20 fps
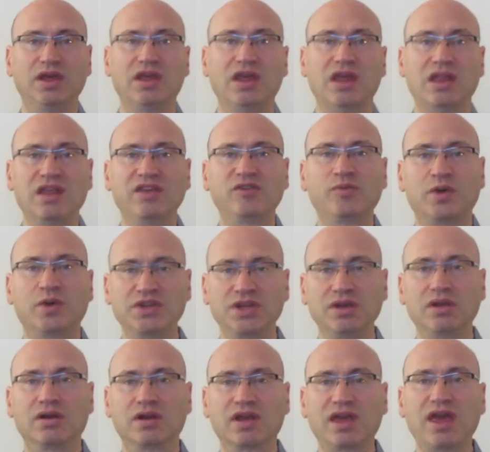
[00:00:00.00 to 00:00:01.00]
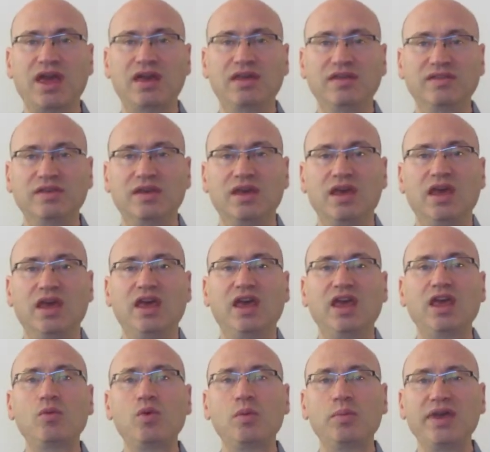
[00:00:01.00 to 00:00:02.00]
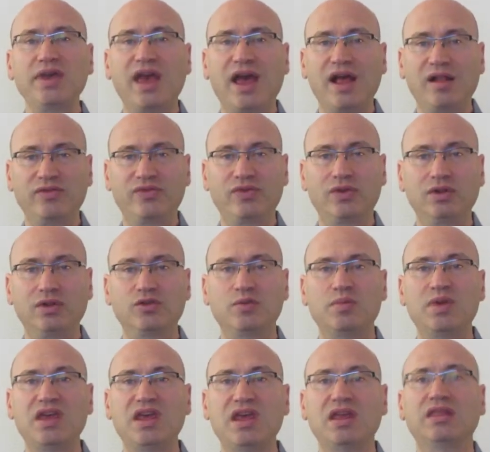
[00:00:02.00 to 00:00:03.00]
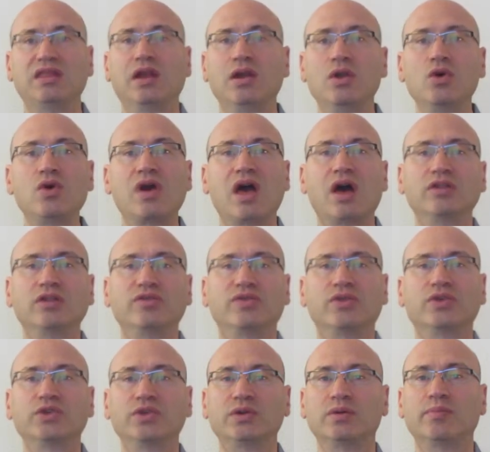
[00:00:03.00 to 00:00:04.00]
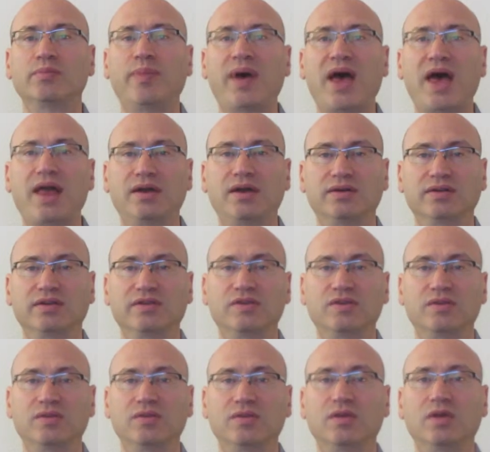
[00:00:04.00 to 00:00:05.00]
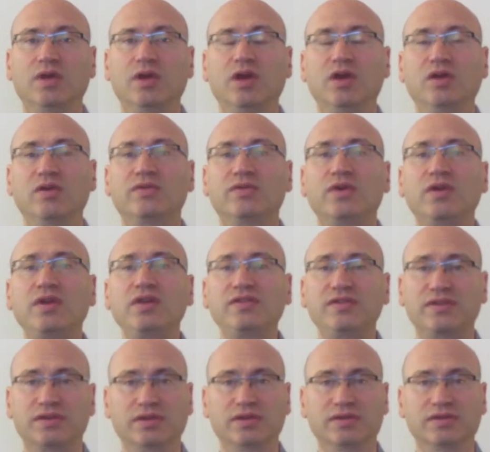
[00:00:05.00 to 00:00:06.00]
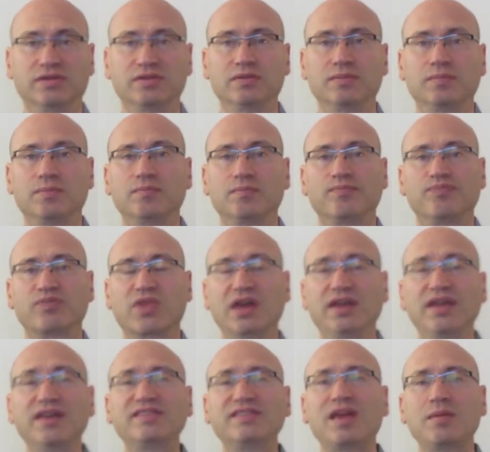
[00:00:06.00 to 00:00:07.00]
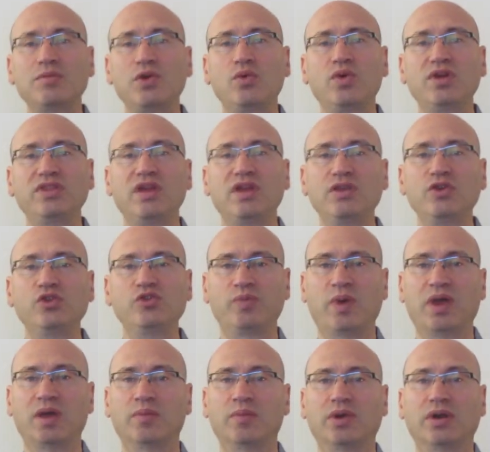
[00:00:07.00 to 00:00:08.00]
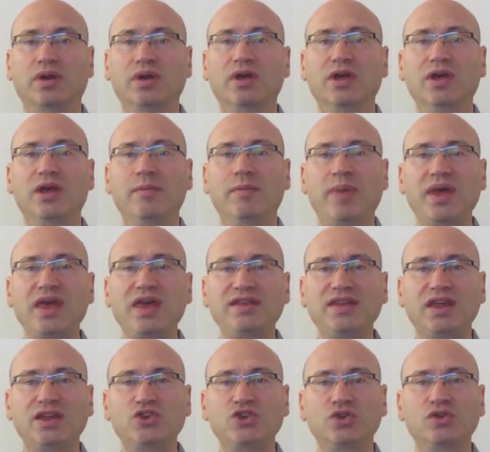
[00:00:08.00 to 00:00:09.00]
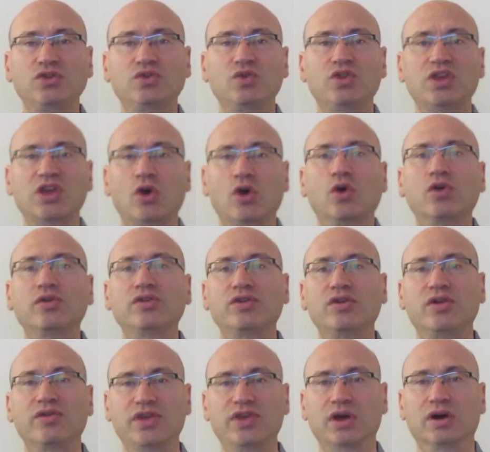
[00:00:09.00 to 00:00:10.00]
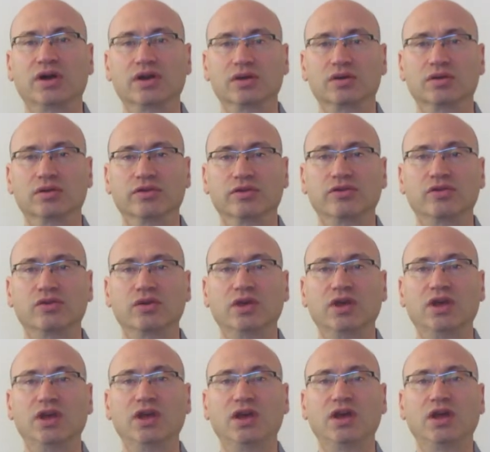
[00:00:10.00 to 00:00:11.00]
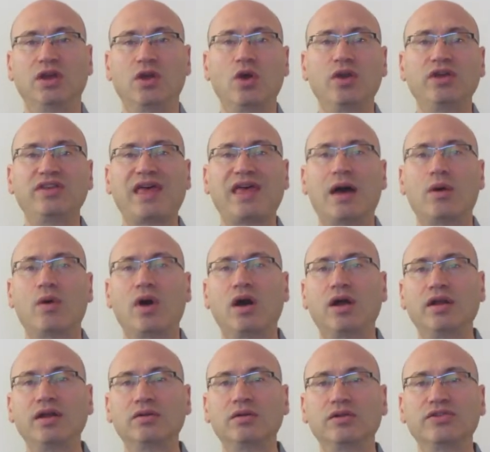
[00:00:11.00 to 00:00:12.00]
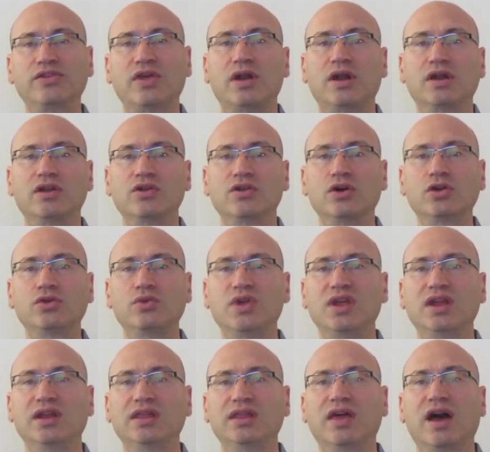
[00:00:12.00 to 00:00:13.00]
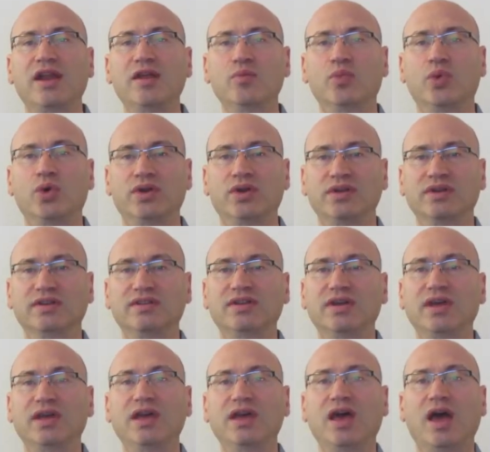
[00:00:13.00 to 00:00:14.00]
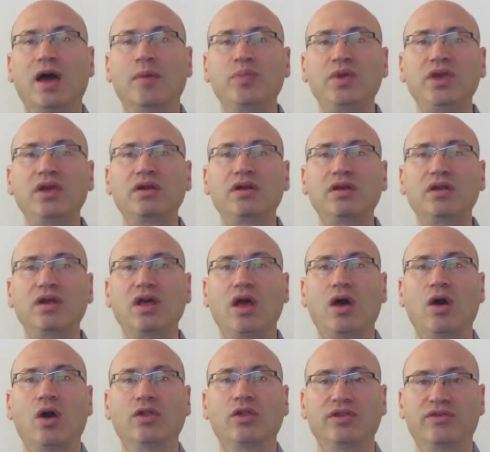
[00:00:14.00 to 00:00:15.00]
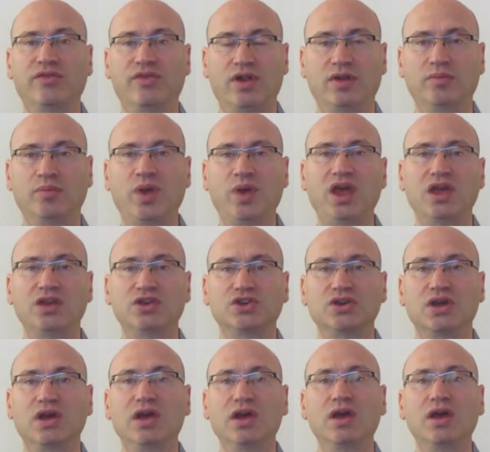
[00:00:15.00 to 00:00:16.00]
In this particular case, it would be helpful to be in the lookout for some patterns. For instance, next time you read the newspaper, pay attention to the order of the articles. Notice how articles that are not really that important appear on the front page,